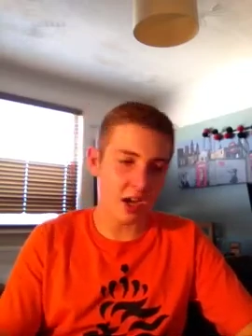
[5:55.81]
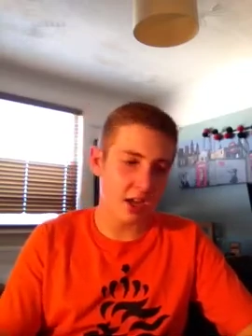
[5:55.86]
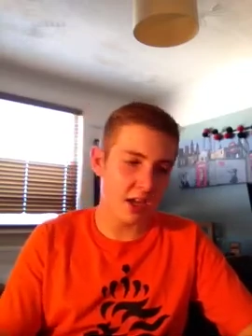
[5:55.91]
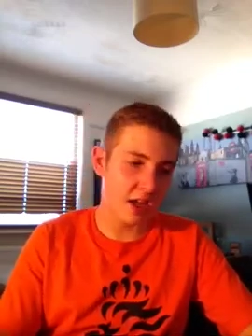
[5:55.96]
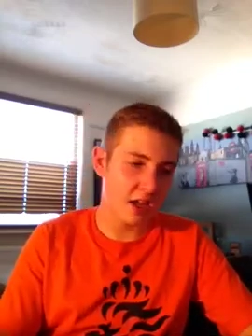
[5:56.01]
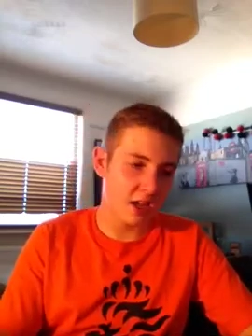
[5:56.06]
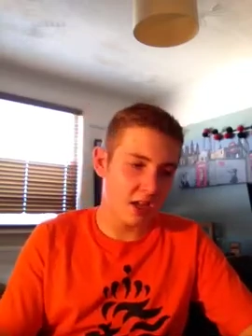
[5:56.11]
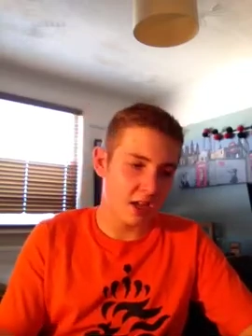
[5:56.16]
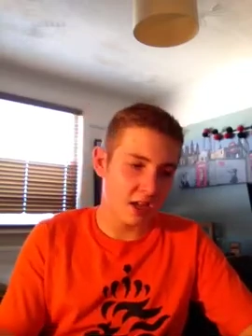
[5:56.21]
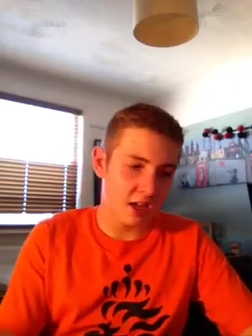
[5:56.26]

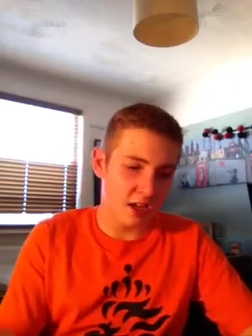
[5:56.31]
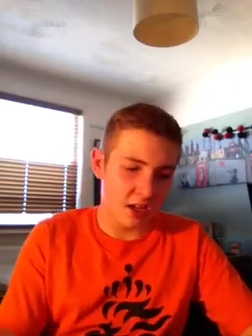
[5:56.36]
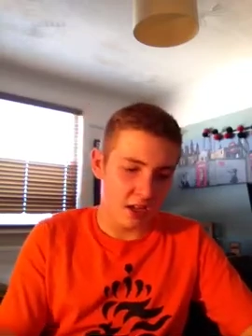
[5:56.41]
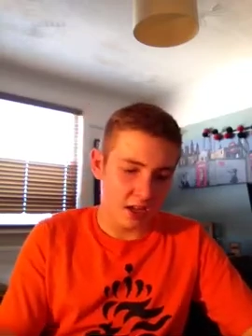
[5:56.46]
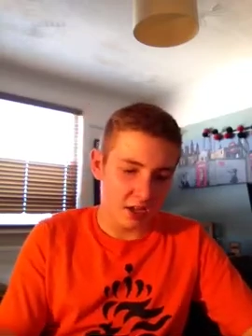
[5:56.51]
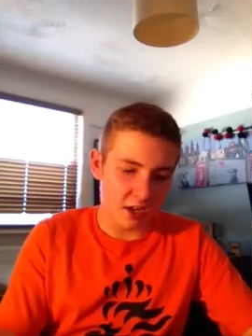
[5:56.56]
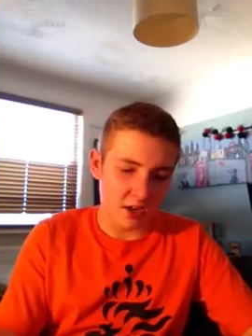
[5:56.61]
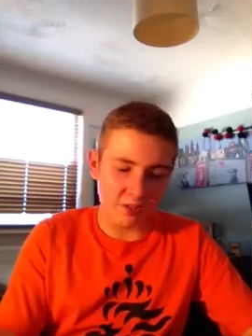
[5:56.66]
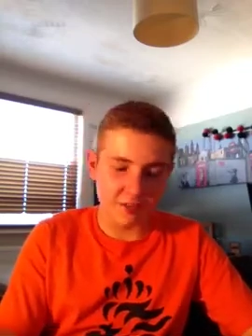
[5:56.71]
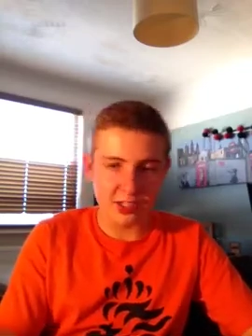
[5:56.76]

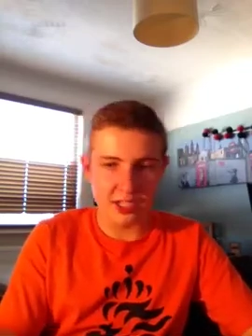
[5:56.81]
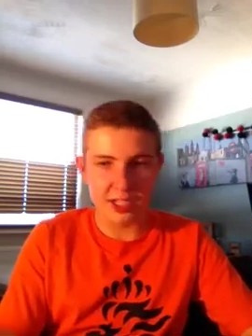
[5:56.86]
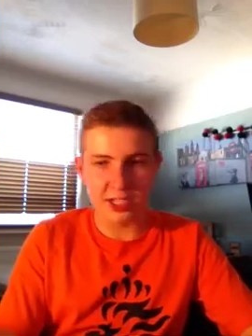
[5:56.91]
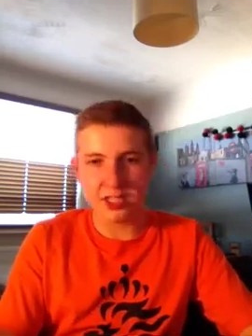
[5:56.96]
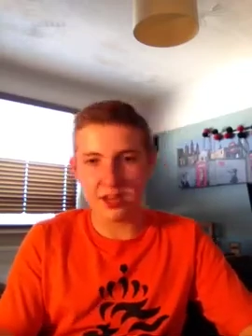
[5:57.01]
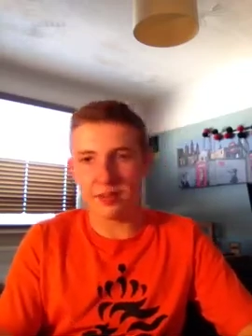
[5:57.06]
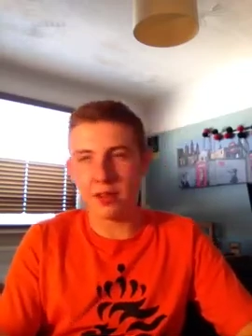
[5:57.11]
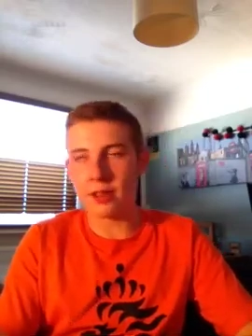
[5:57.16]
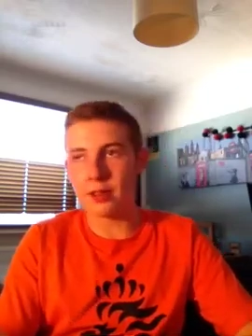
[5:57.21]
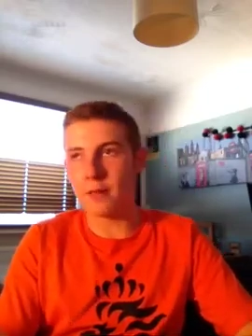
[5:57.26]
You know, if you see
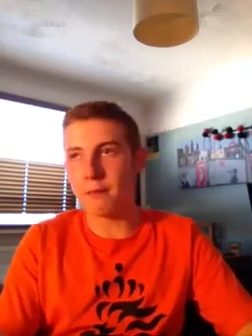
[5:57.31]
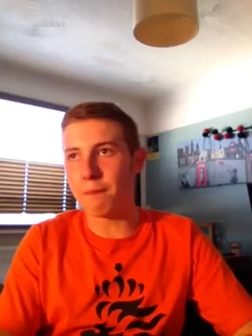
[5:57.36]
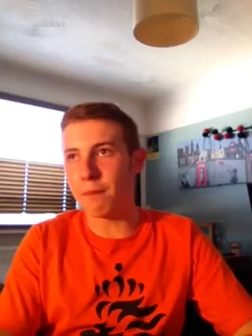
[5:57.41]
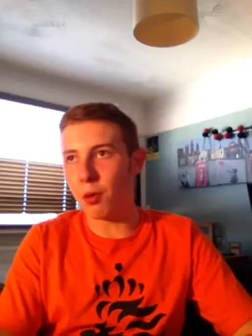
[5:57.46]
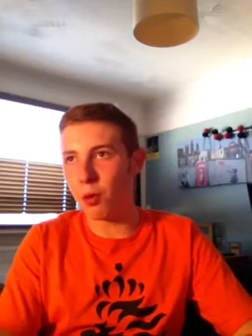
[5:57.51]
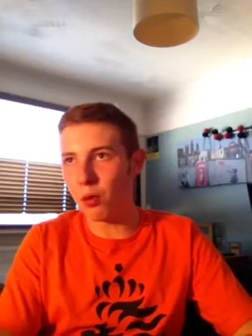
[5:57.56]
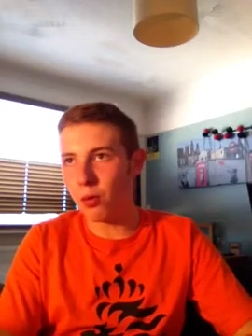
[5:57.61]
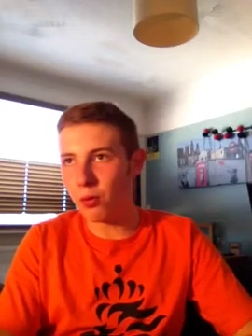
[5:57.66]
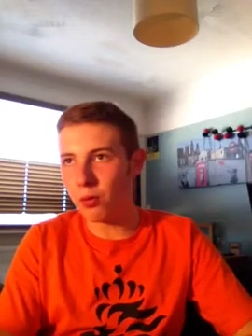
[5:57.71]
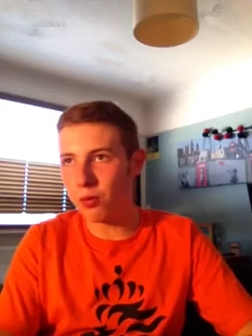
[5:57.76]
stuff like The
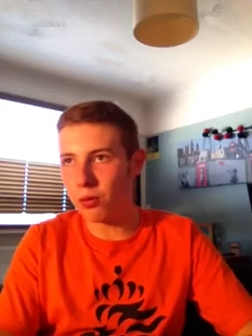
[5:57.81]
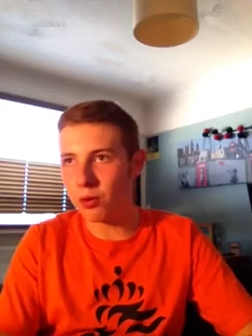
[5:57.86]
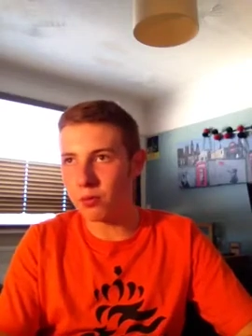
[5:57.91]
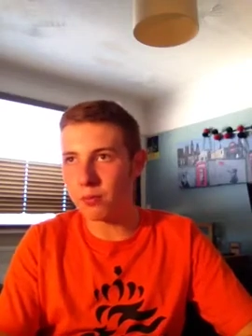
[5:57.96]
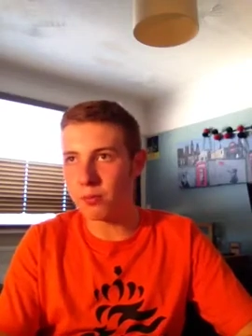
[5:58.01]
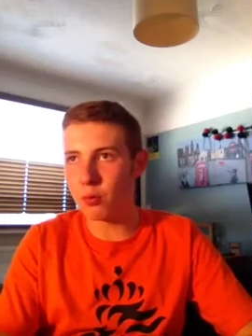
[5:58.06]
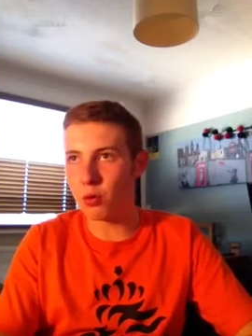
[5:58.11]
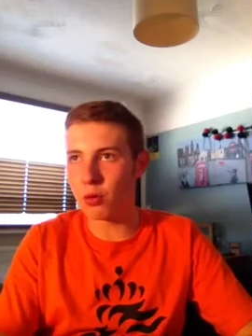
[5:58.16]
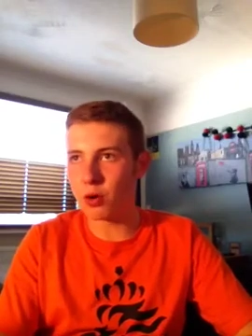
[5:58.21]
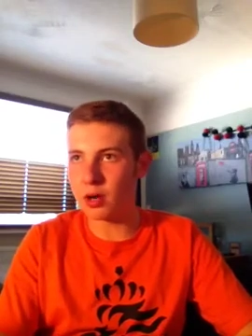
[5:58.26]
Bourne
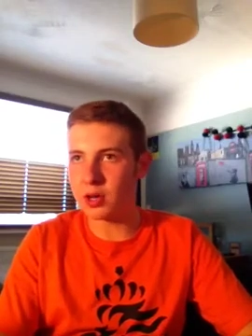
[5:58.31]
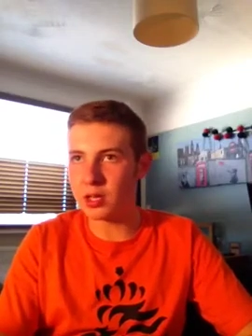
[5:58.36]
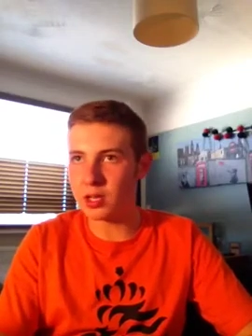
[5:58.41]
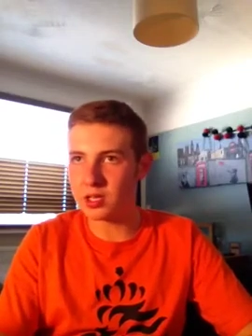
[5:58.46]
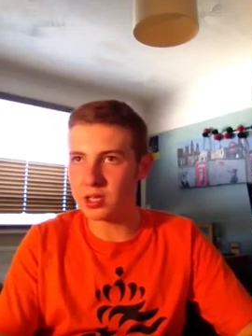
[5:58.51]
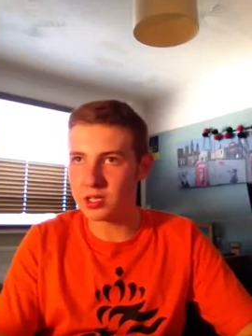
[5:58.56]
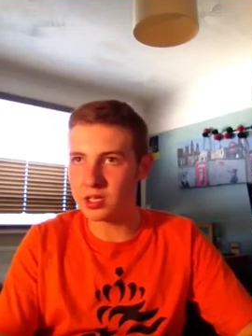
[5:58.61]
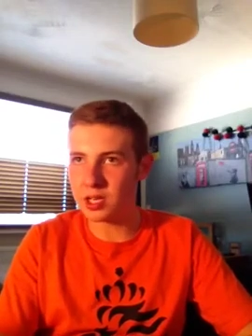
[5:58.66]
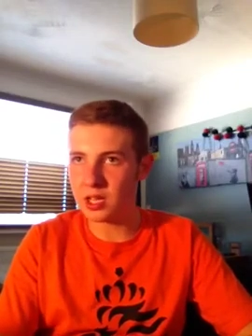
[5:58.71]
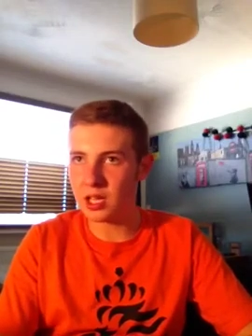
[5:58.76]

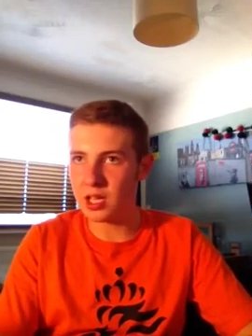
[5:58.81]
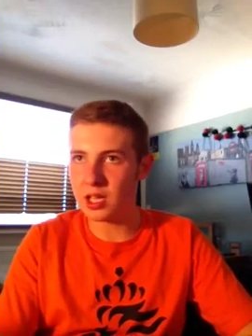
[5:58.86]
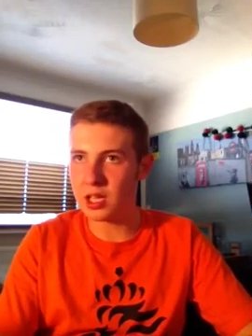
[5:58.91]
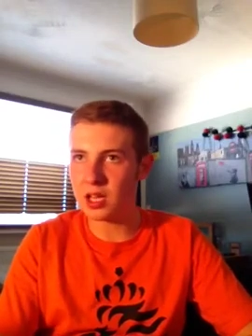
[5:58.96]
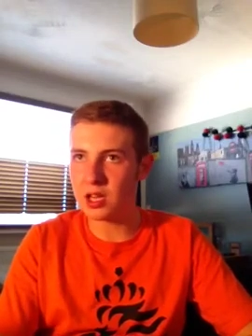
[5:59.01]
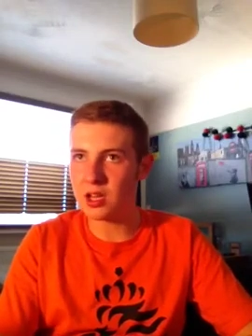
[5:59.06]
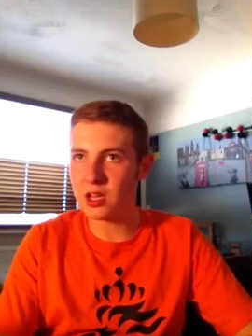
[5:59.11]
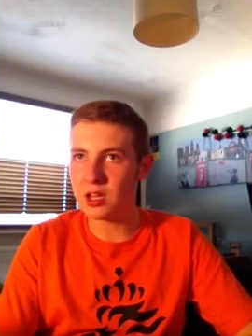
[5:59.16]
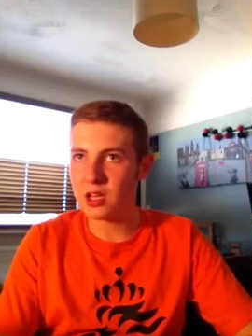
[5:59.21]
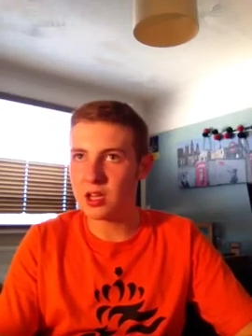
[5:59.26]
Identity,